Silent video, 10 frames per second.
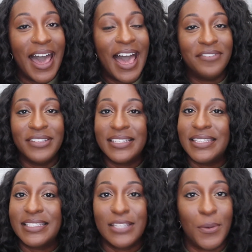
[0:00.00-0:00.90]
I've
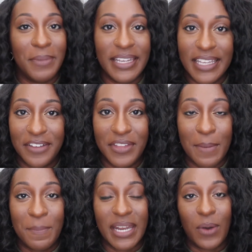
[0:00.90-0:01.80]
listed so many of
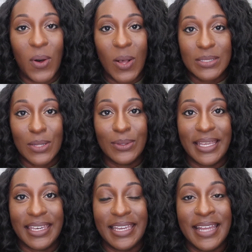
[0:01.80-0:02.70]
them, but I will also
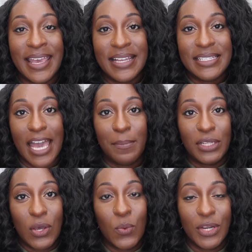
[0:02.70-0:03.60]
link it down
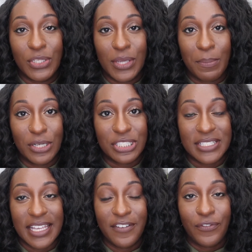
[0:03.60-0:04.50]
below where you can
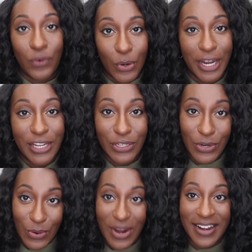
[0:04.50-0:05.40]
purchase it for
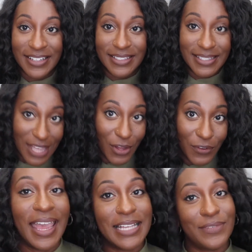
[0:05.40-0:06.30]

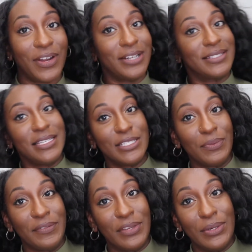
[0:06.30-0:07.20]
yourself. As far as this
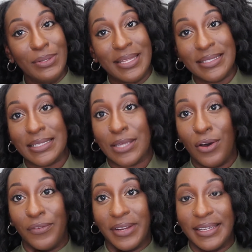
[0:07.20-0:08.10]
review, this is
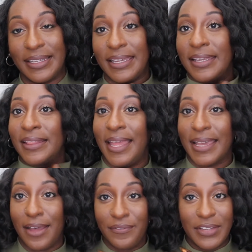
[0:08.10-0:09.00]
over, honey.
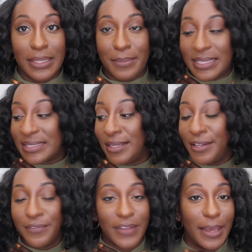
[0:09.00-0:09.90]
Like, I'm feeling
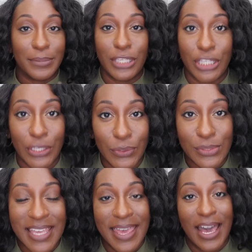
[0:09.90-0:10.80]
myself. I'm
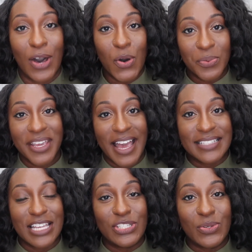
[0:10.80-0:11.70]
cute. I hope you
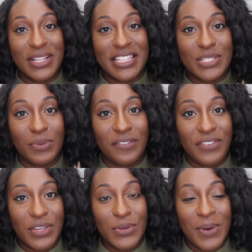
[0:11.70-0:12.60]
guys enjoyed this
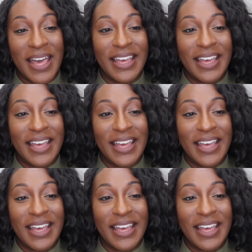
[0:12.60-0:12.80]
review.